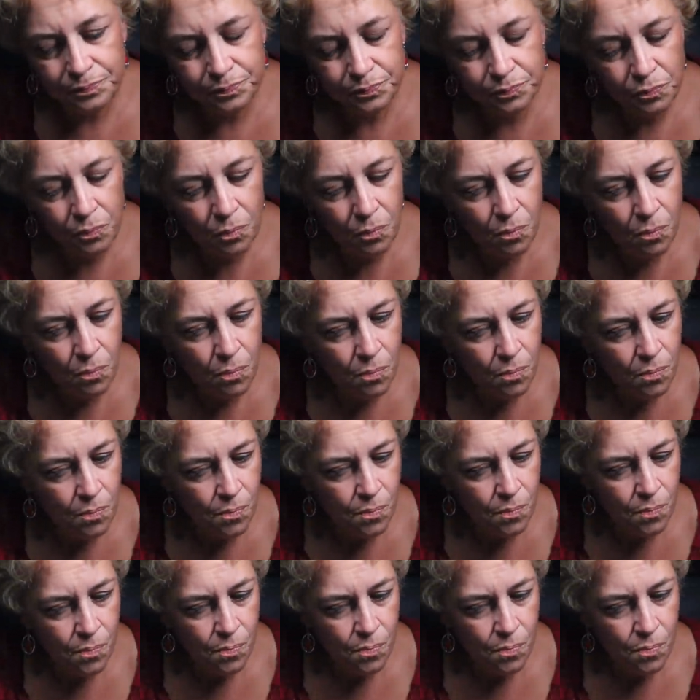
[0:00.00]

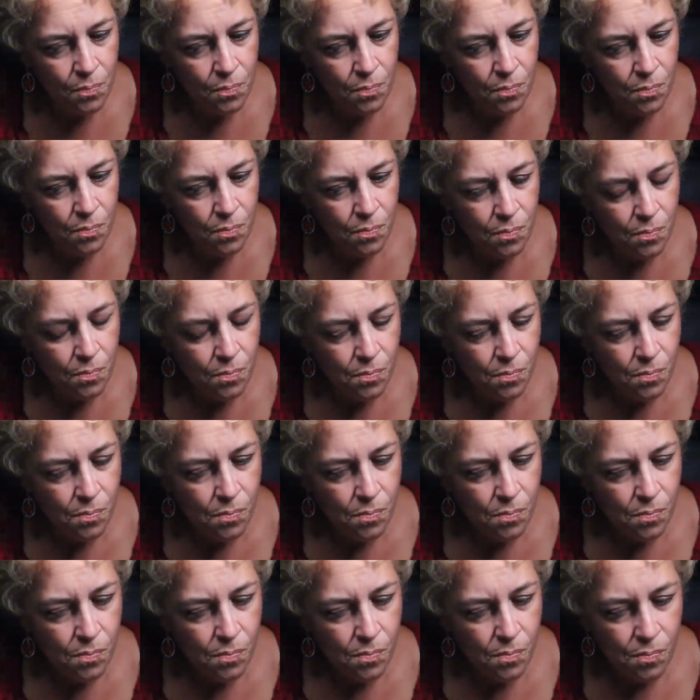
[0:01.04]

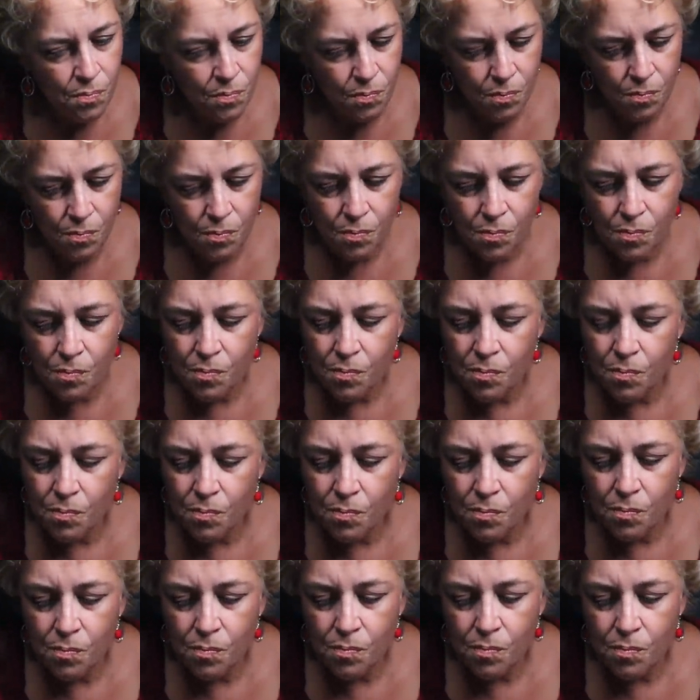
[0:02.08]

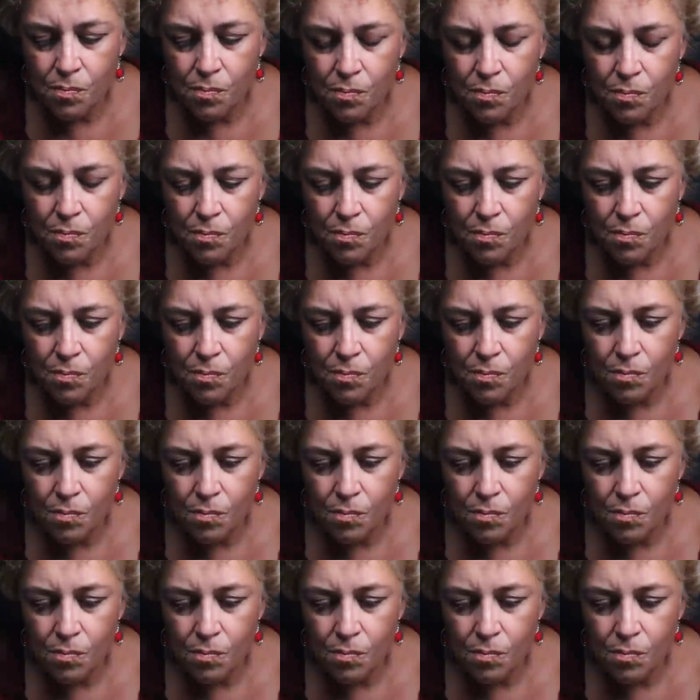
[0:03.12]
Nobody speaks.